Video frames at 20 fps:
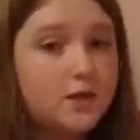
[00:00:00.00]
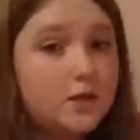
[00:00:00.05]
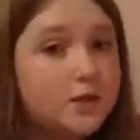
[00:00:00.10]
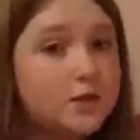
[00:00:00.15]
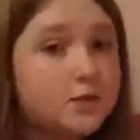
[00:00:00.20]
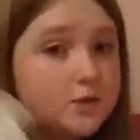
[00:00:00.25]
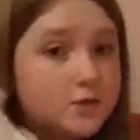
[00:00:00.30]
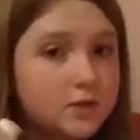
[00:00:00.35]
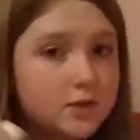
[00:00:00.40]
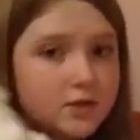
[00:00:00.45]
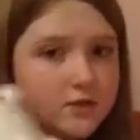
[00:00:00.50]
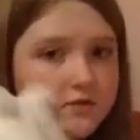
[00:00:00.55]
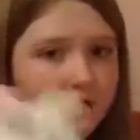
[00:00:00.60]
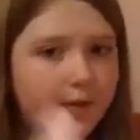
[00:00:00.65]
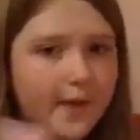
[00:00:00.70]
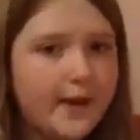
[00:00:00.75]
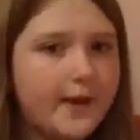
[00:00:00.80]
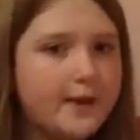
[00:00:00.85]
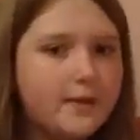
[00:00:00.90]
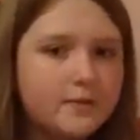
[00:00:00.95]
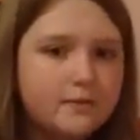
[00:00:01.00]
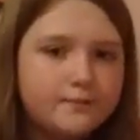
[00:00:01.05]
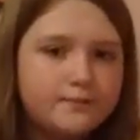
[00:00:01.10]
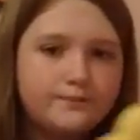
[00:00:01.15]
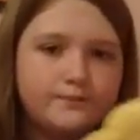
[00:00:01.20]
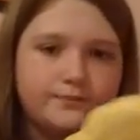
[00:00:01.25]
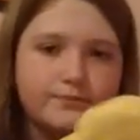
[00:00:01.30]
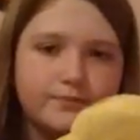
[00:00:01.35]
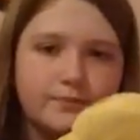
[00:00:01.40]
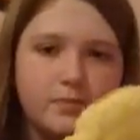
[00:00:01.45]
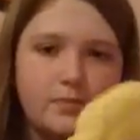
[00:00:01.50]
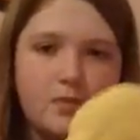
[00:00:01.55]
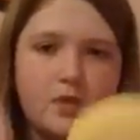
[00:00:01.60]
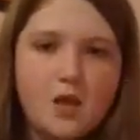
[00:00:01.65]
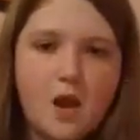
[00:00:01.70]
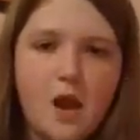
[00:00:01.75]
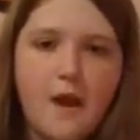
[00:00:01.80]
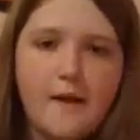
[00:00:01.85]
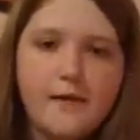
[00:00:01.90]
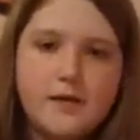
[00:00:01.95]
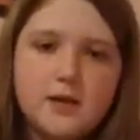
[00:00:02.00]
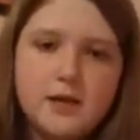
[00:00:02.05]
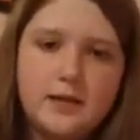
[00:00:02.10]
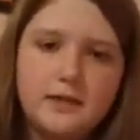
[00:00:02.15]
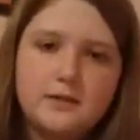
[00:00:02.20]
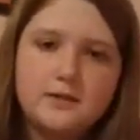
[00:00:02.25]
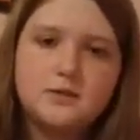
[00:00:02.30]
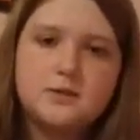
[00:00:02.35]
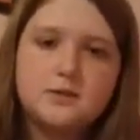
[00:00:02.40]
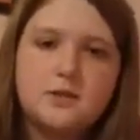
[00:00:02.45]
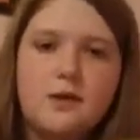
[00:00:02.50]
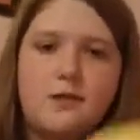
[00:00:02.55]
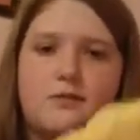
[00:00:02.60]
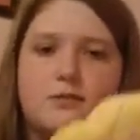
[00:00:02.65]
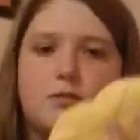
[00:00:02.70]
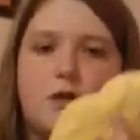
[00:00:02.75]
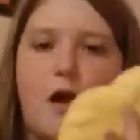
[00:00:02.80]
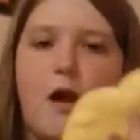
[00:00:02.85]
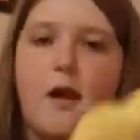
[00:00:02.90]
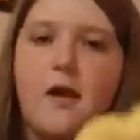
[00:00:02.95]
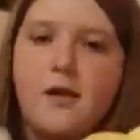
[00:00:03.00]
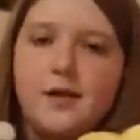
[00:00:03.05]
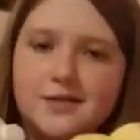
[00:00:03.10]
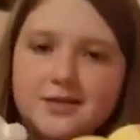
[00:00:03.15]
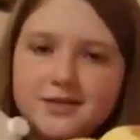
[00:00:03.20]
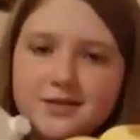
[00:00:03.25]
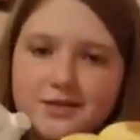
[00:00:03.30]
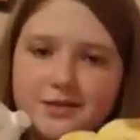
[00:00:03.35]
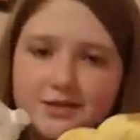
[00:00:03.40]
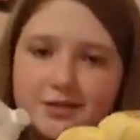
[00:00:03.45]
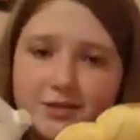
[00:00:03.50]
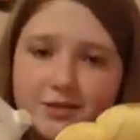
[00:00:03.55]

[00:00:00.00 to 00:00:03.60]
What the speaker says: Okay, so this is the last.